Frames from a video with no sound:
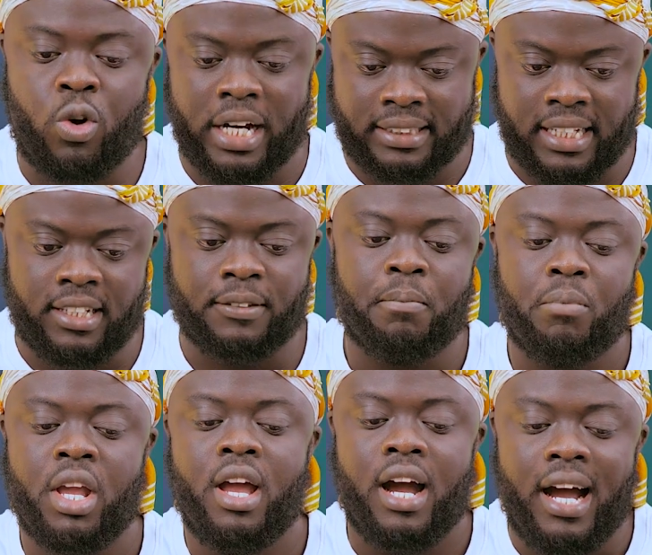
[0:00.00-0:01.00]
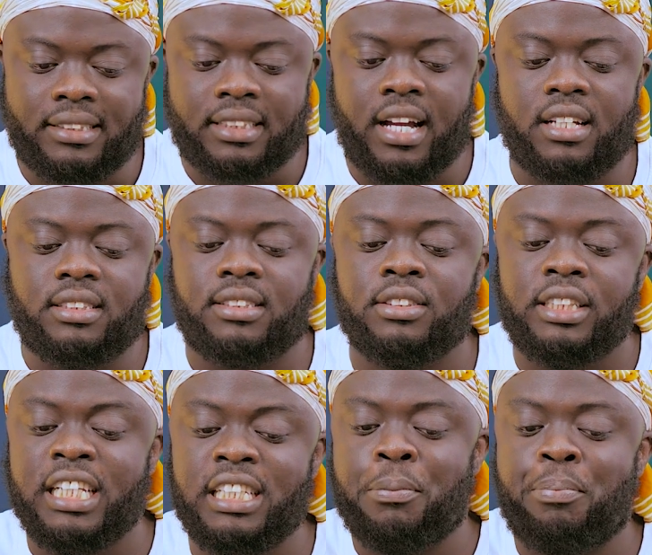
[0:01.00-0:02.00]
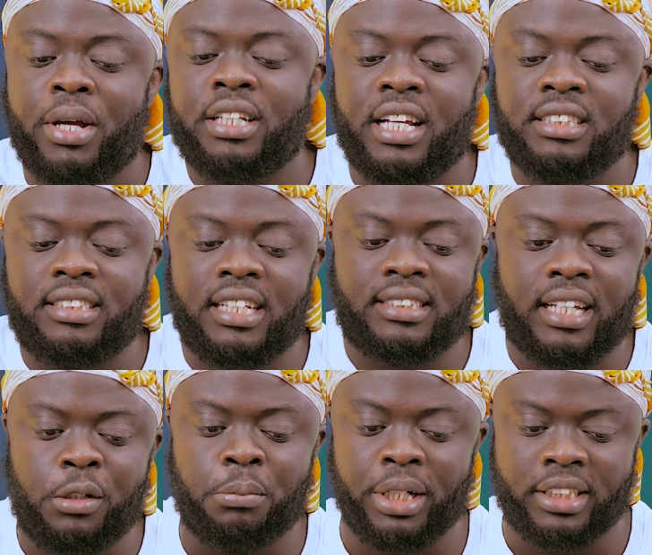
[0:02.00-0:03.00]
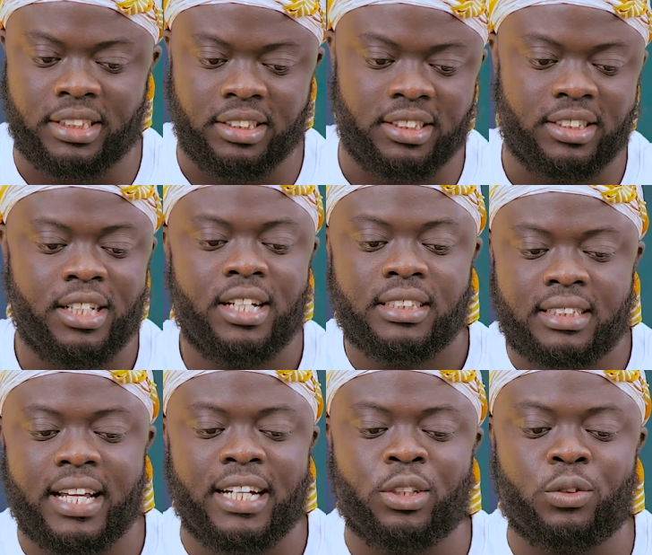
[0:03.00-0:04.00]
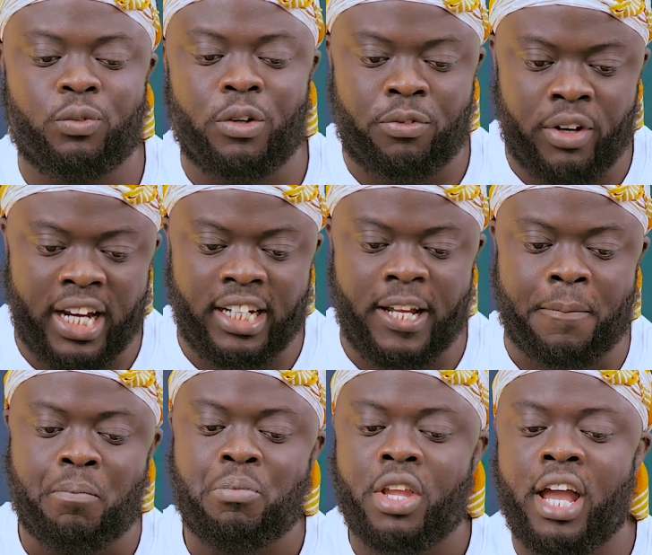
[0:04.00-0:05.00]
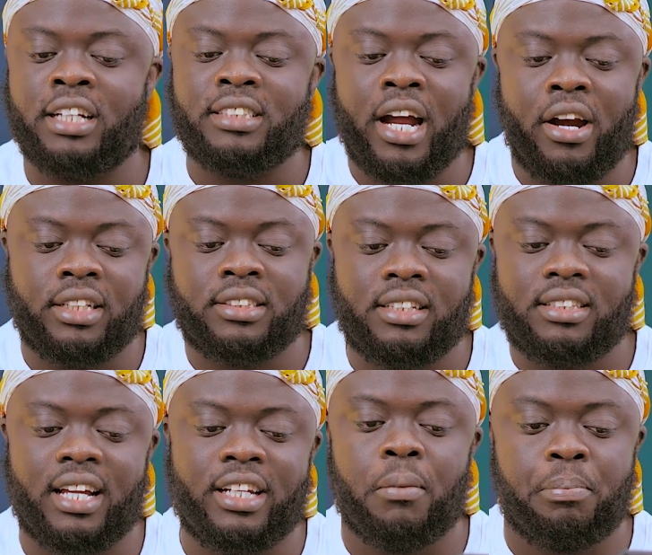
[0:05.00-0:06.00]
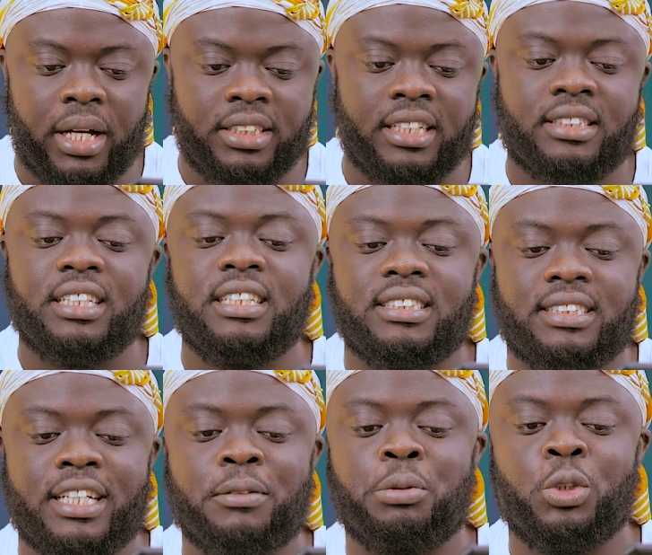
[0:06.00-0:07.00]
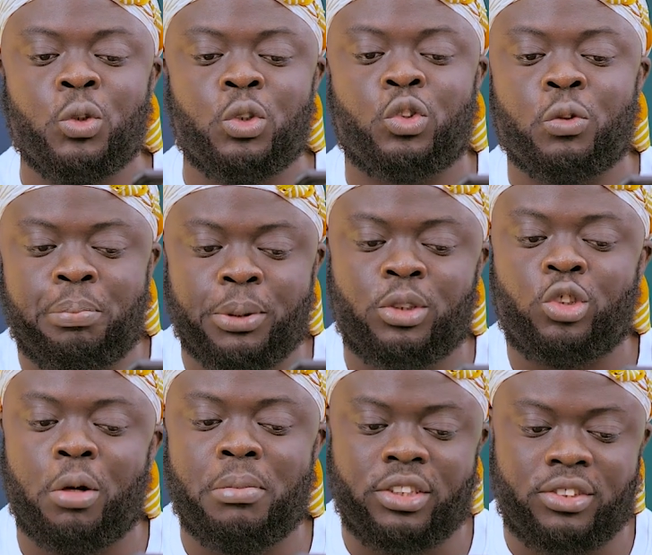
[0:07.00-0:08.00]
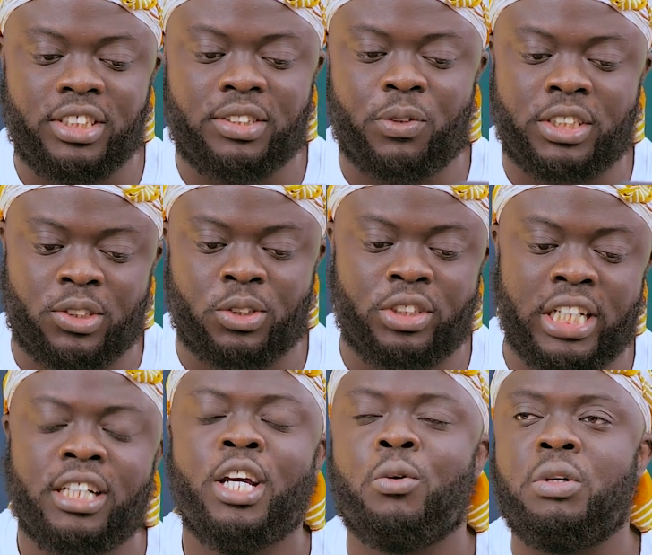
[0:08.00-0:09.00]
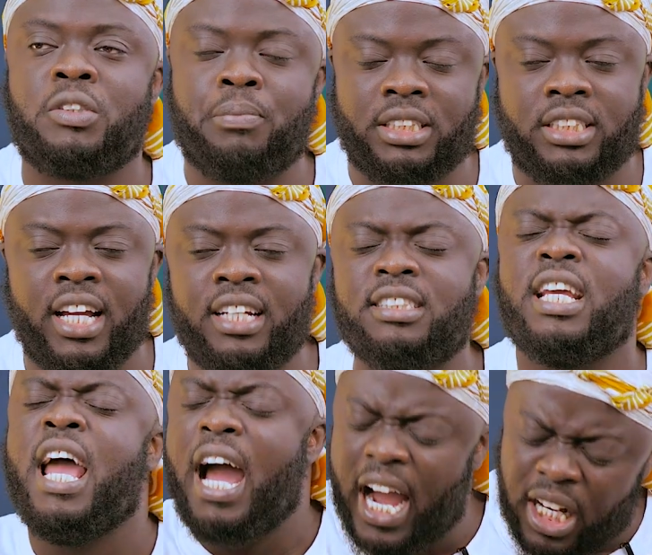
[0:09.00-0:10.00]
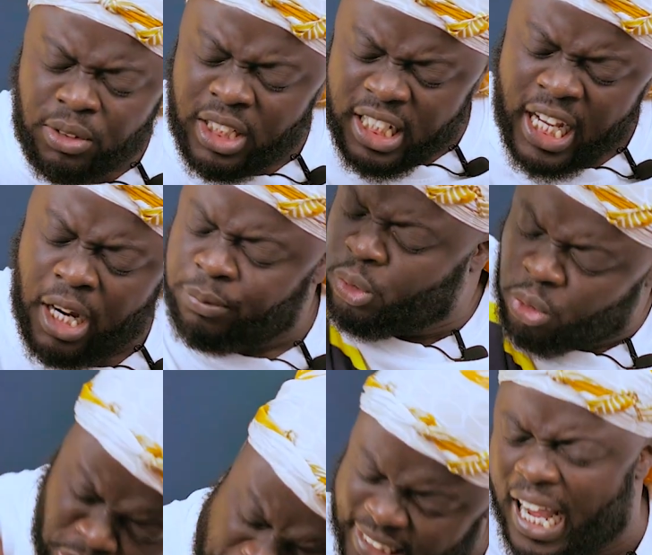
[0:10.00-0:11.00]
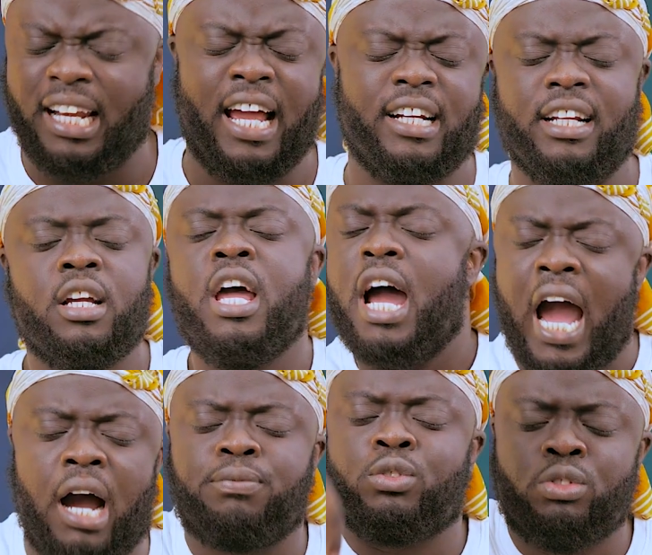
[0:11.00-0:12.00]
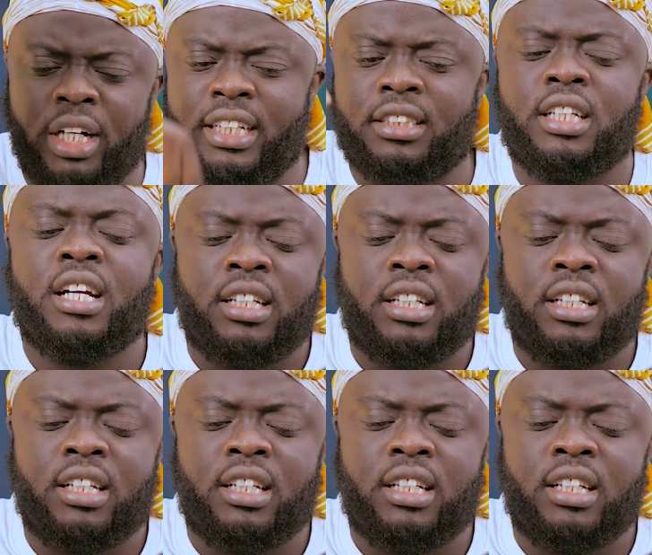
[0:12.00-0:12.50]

Hassan, has cancelled Independence Day celebrations scheduled for Friday and directed that the budget instead be used to build dormitories for children with special needs. I really have to read that line. I have to read it.